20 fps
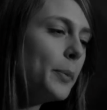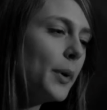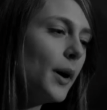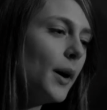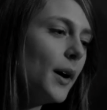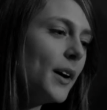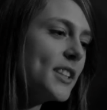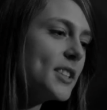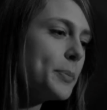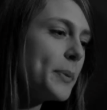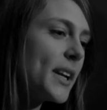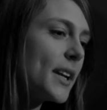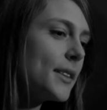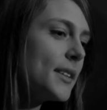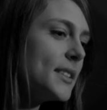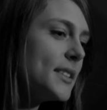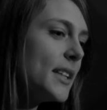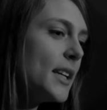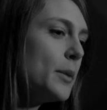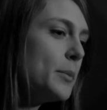bonds, but at
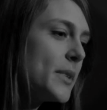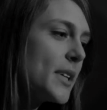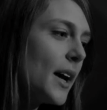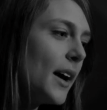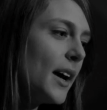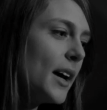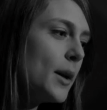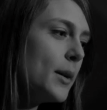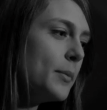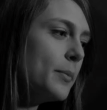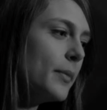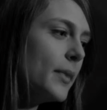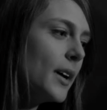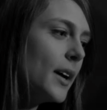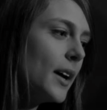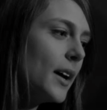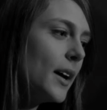the same time,